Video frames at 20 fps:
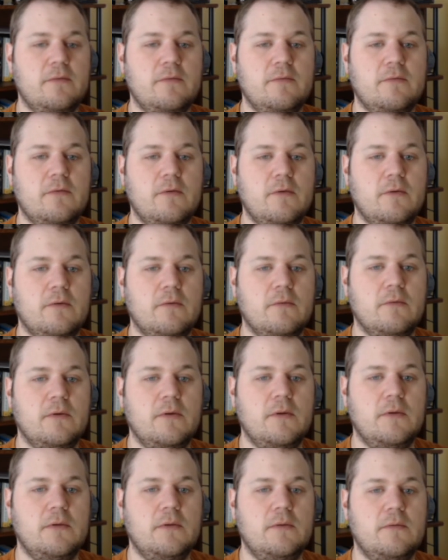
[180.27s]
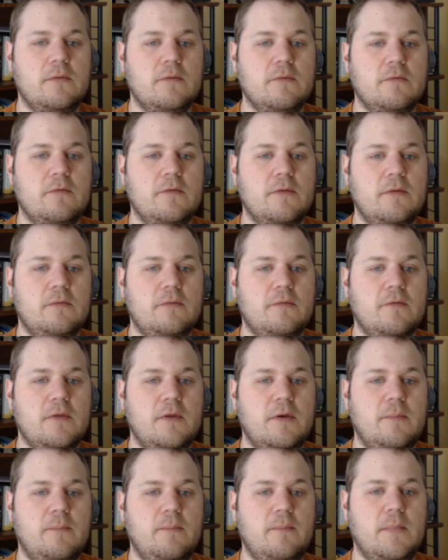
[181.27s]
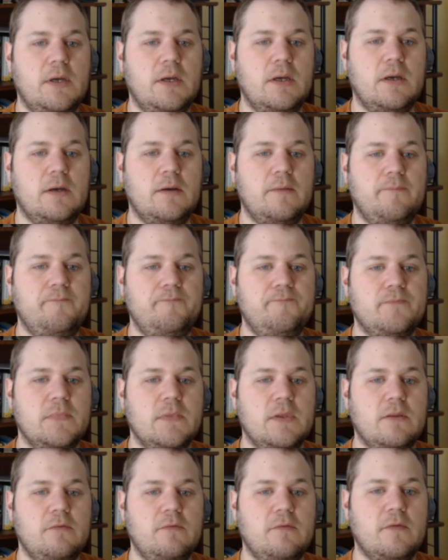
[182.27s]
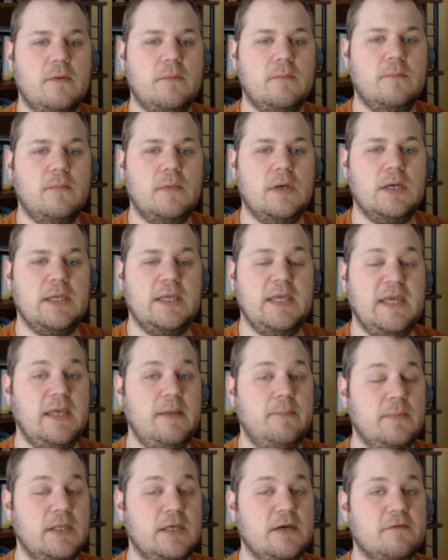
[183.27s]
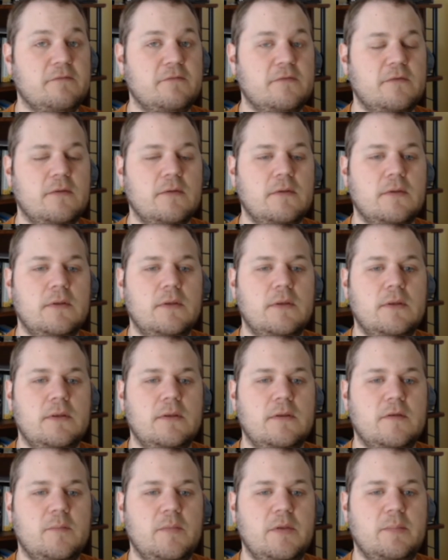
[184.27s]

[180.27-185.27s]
So there's still some game left to be